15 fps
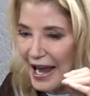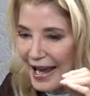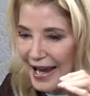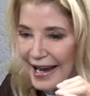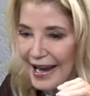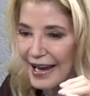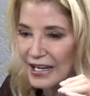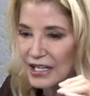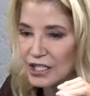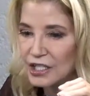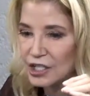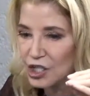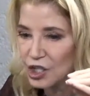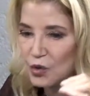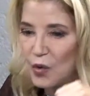and
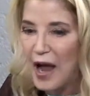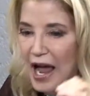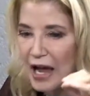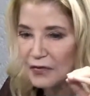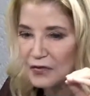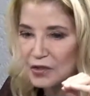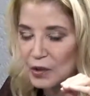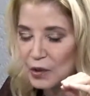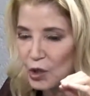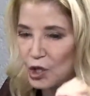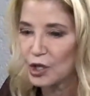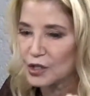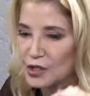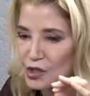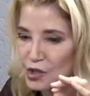you have to
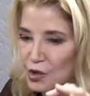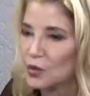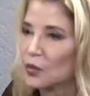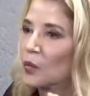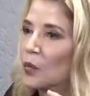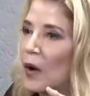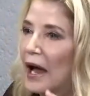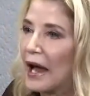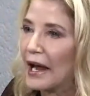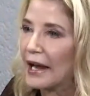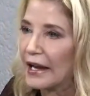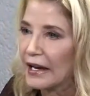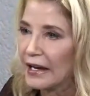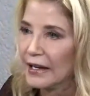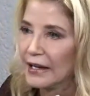look a certain
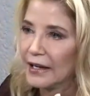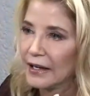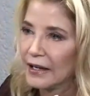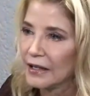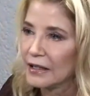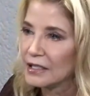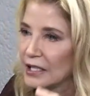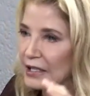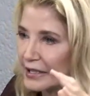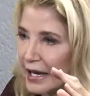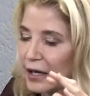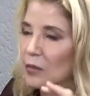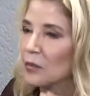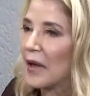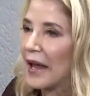way to
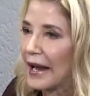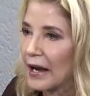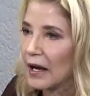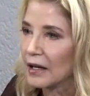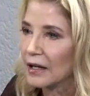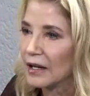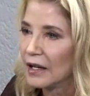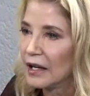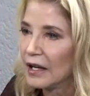get a man.